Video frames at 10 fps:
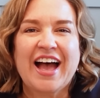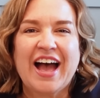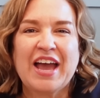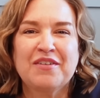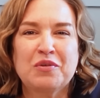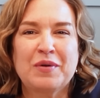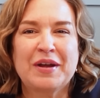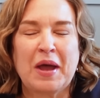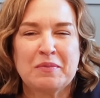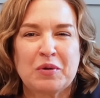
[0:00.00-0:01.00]
Hi everyone,
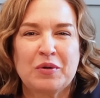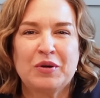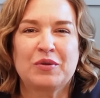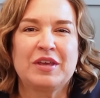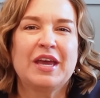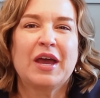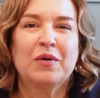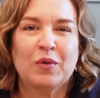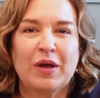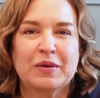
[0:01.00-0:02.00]
I'm Koryn Okey
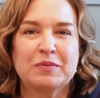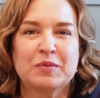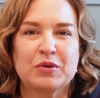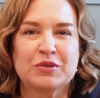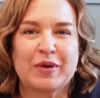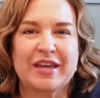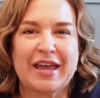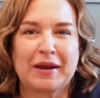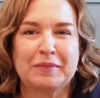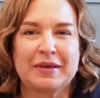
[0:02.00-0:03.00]
and welcome to Breezeway
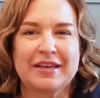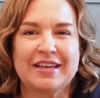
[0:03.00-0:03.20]
Academy.